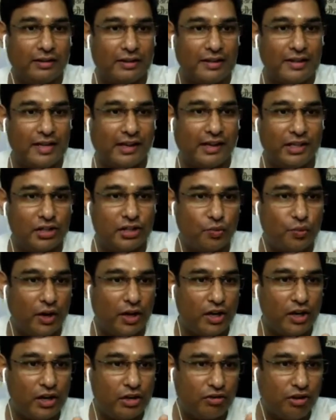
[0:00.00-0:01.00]
That is
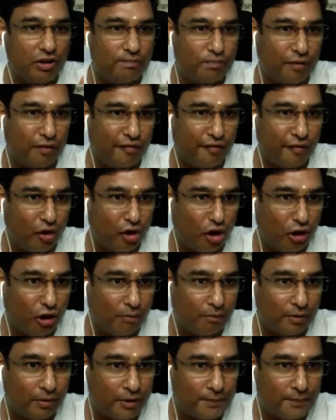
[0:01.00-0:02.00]
when you will
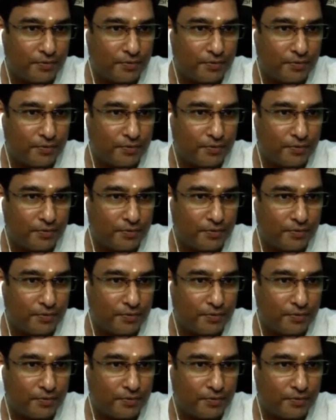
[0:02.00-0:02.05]
perform.